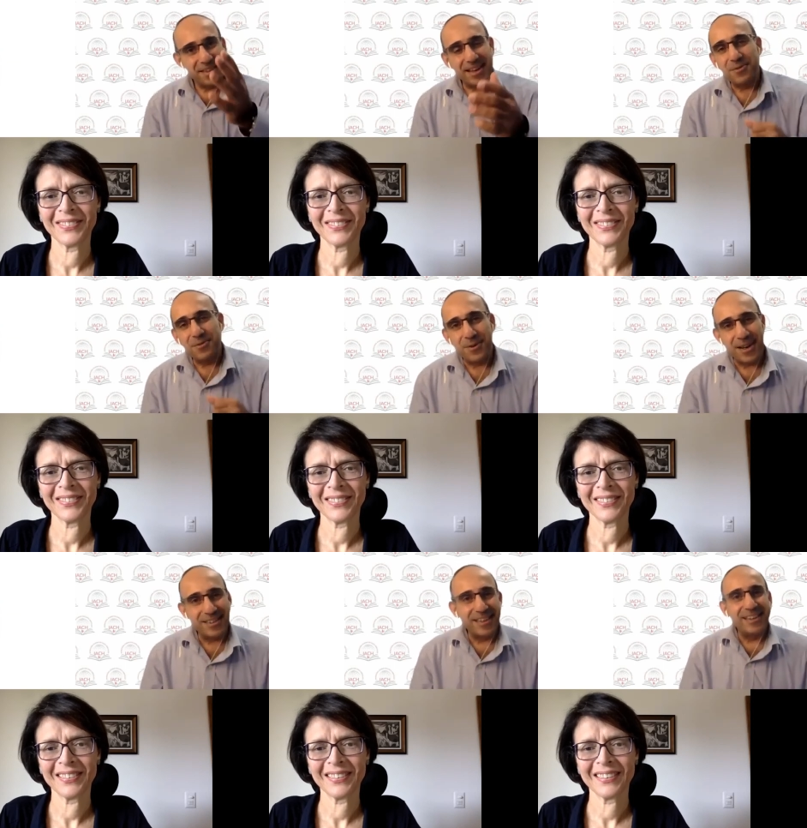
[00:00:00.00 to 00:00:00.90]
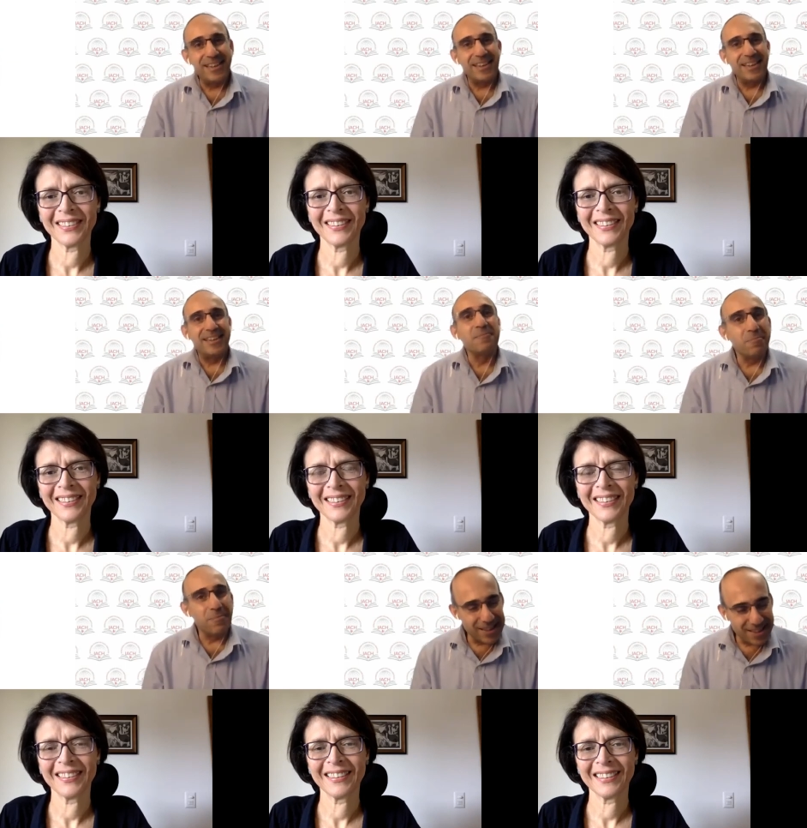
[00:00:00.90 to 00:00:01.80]
Speaker 1: thank you for attending and
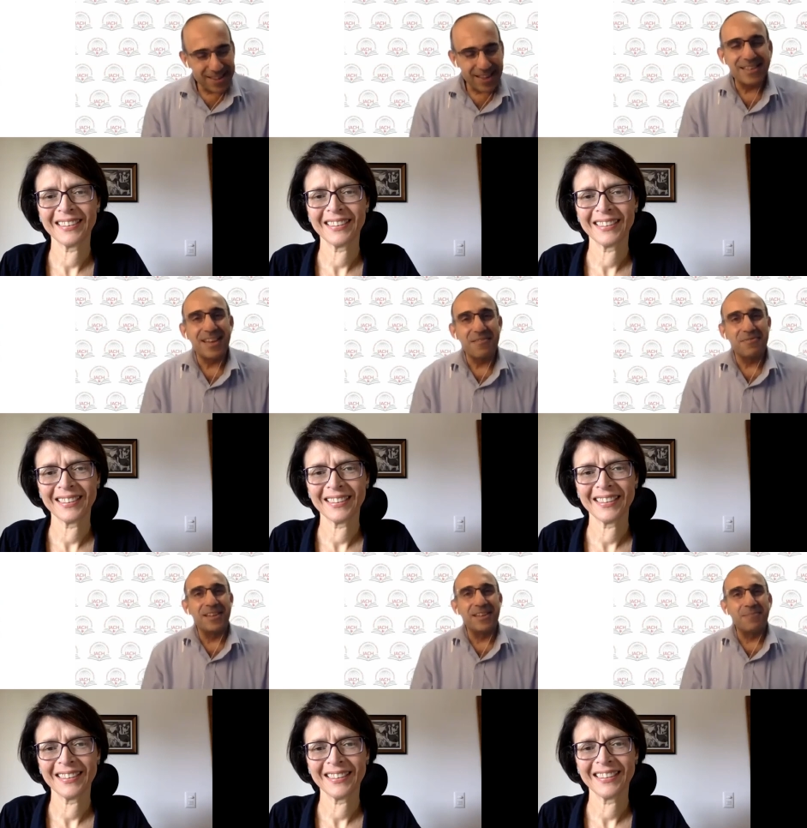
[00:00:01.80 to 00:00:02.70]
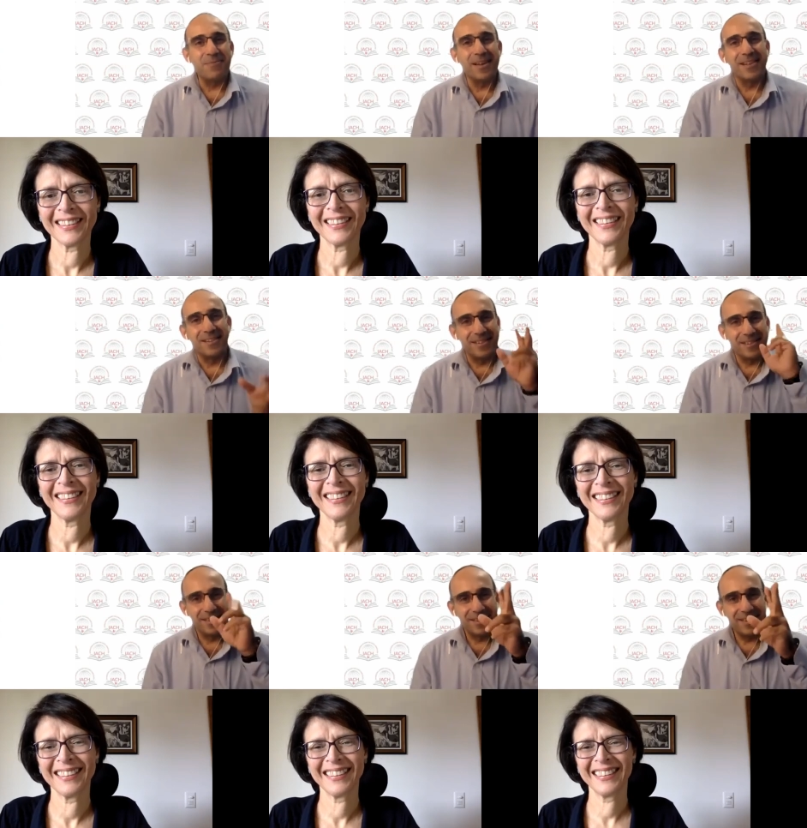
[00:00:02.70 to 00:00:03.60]
please stay safe and keep well.
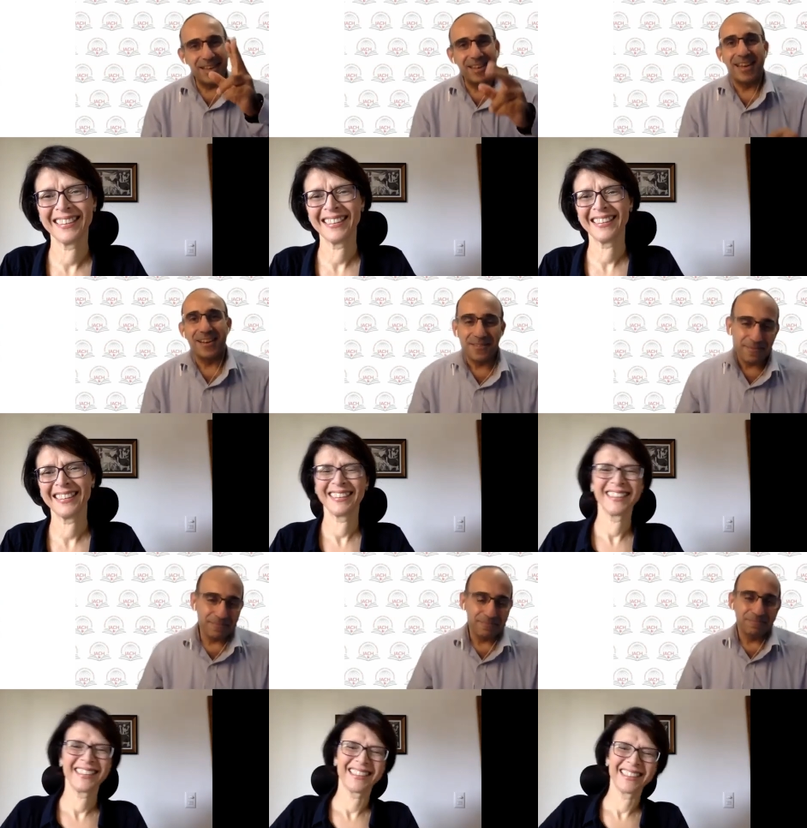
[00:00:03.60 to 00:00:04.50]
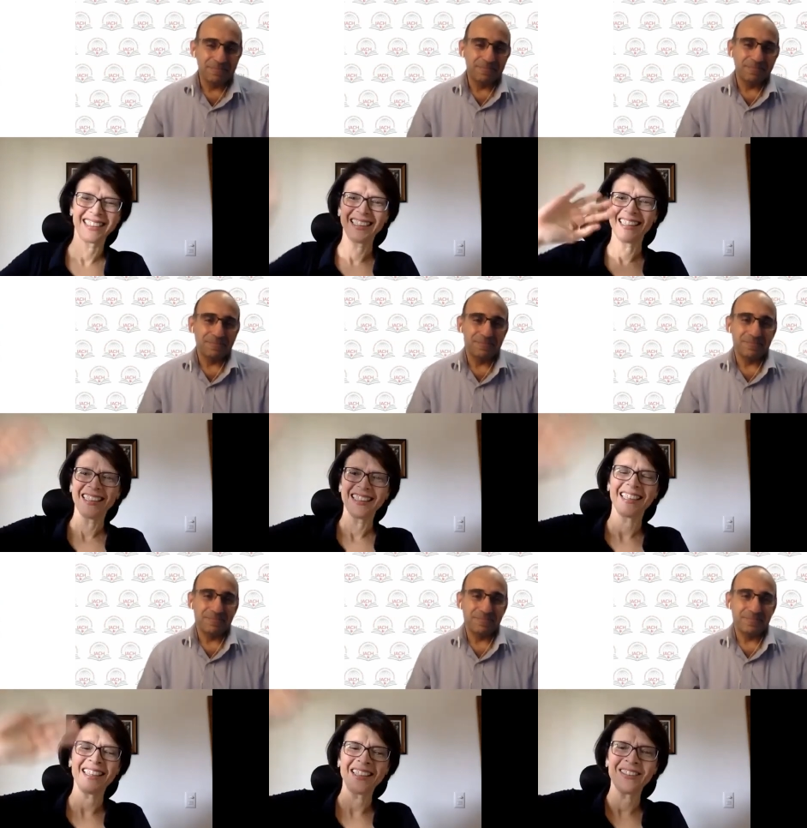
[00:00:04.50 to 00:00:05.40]
Take care.
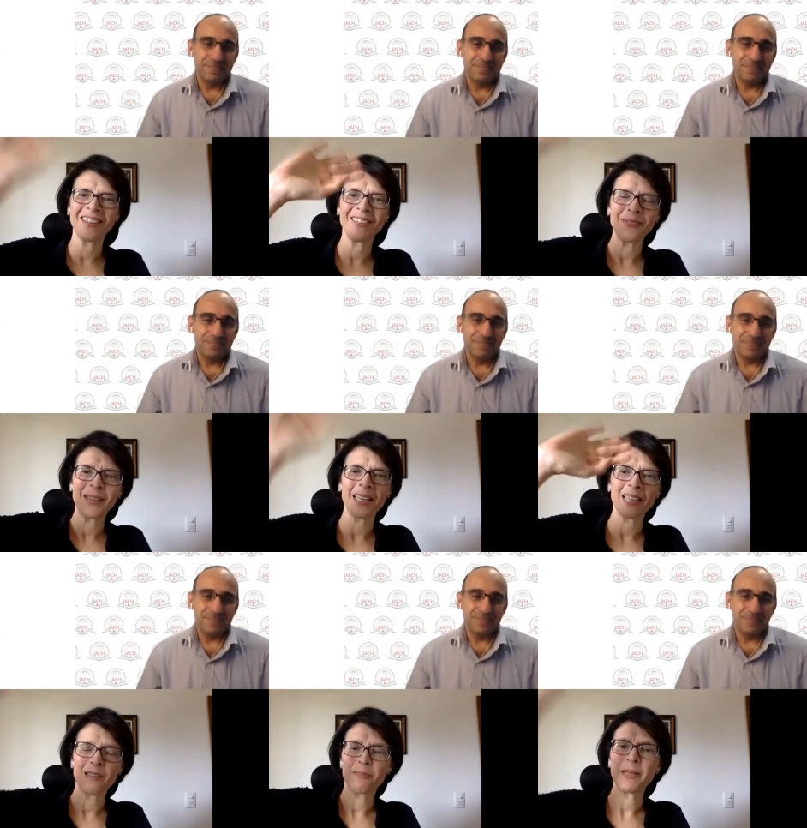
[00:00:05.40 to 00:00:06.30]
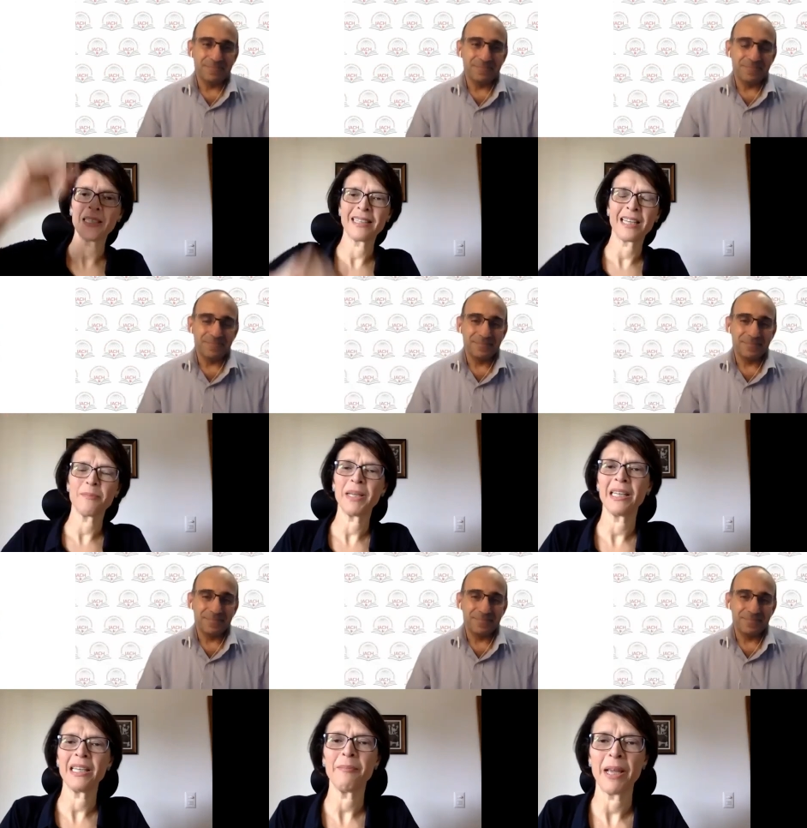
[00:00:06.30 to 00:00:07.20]
Speaker 2: Thank you, everybody. And please send me
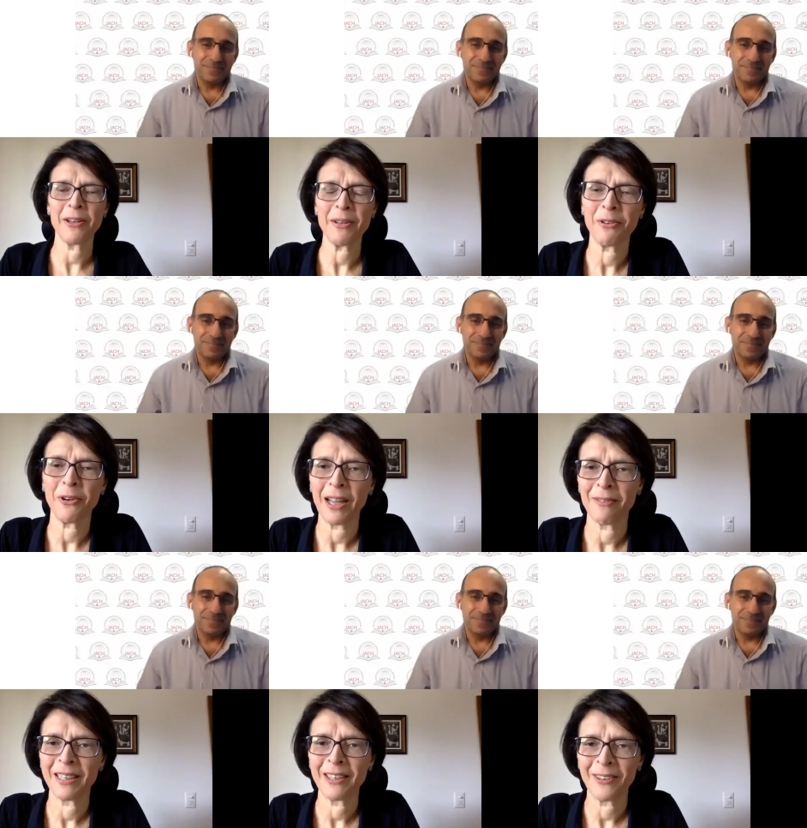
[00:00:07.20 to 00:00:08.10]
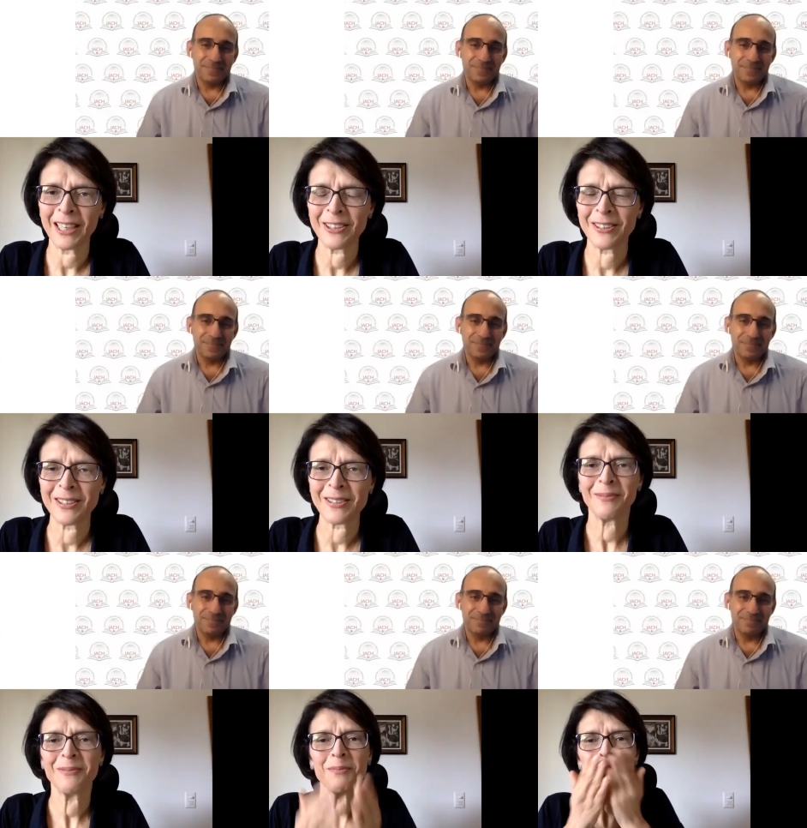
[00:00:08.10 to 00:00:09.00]
an email if you have any
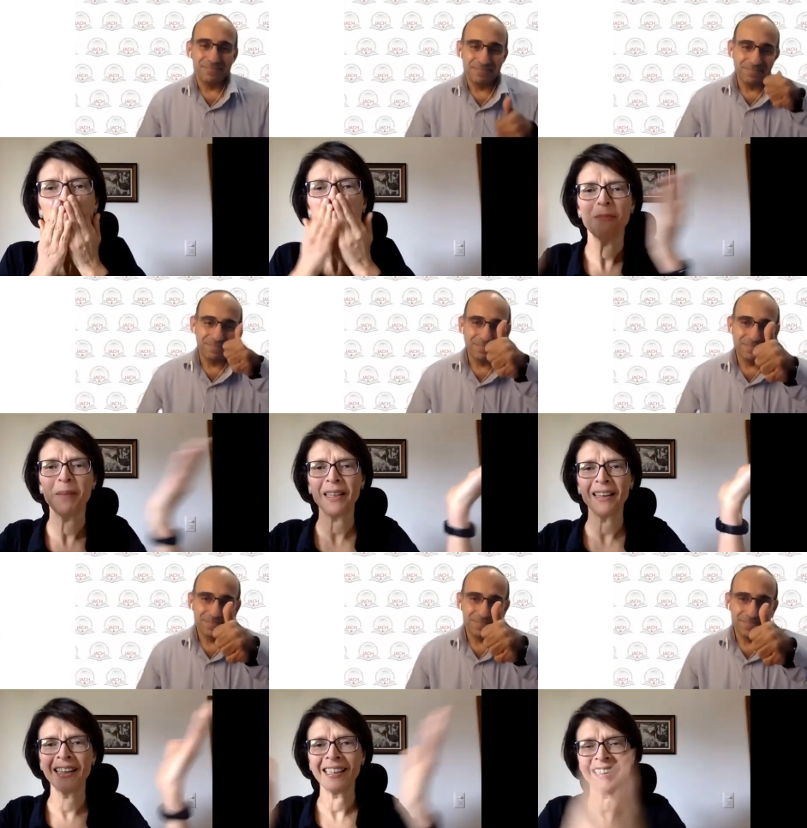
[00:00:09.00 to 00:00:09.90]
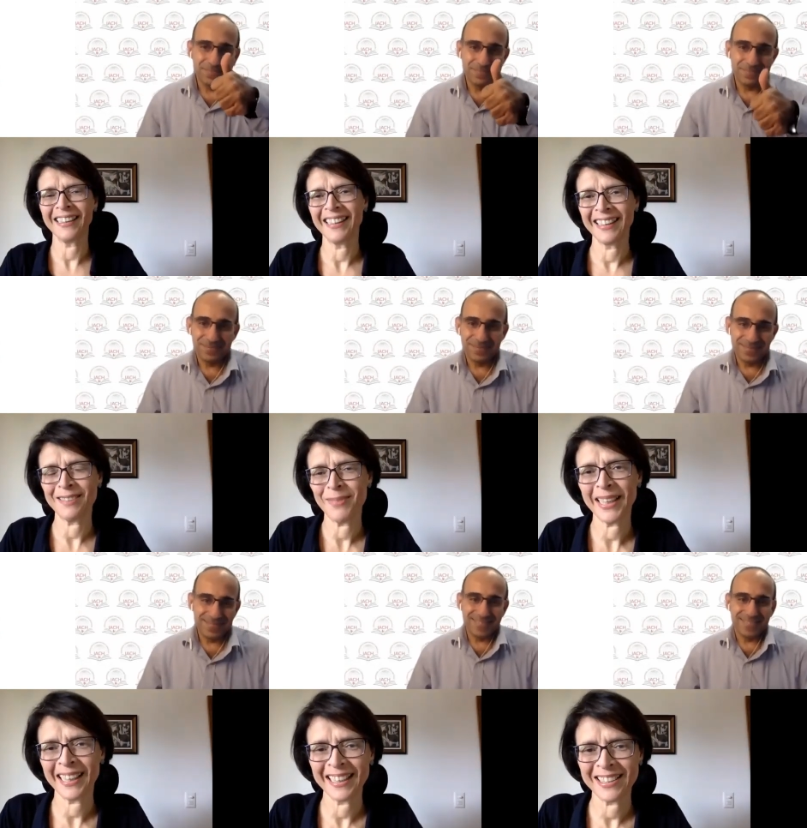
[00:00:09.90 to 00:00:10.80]
questions. Big hug and a
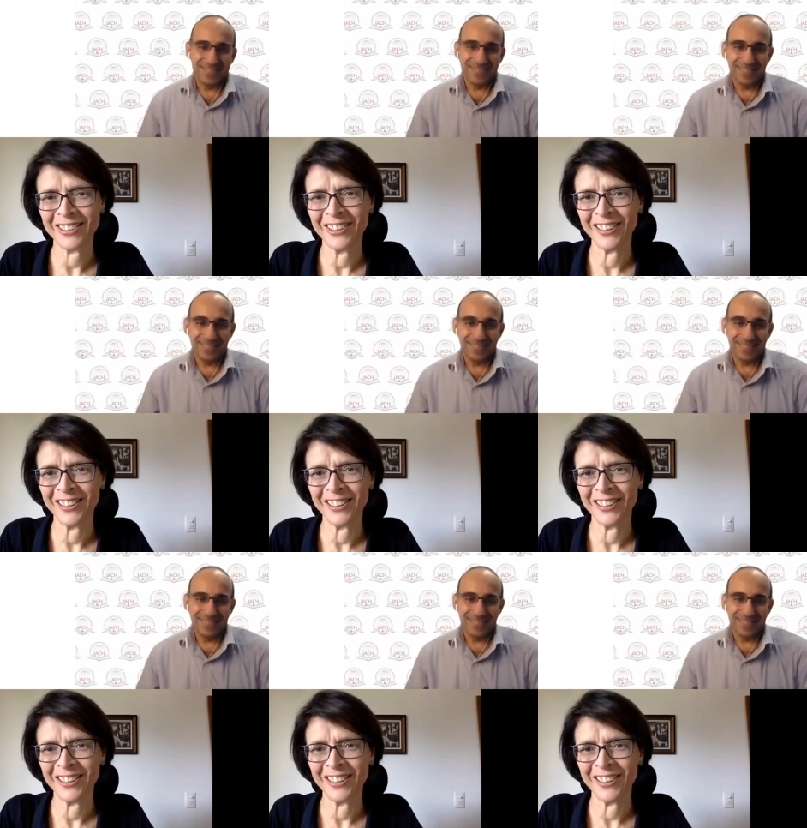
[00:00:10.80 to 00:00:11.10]
big kiss to